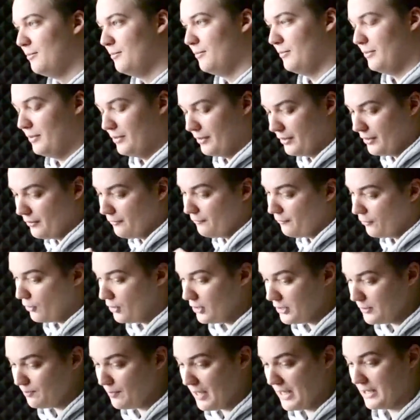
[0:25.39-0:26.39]
The
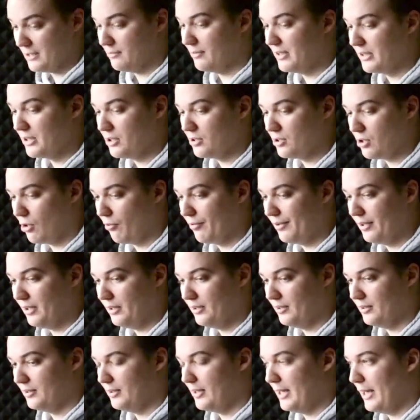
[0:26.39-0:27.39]
first mastering
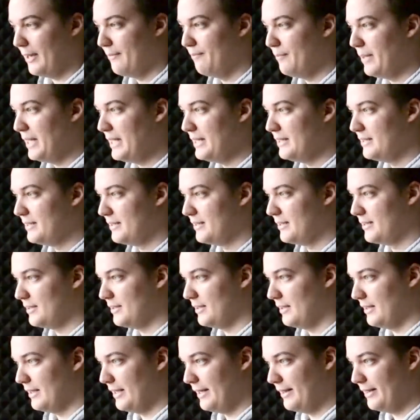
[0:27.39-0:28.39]
tutorial I made
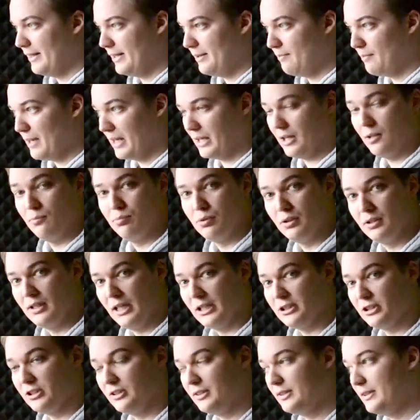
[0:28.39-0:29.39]
in the metal
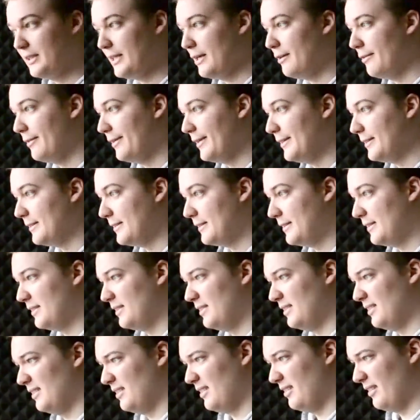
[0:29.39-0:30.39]
production series,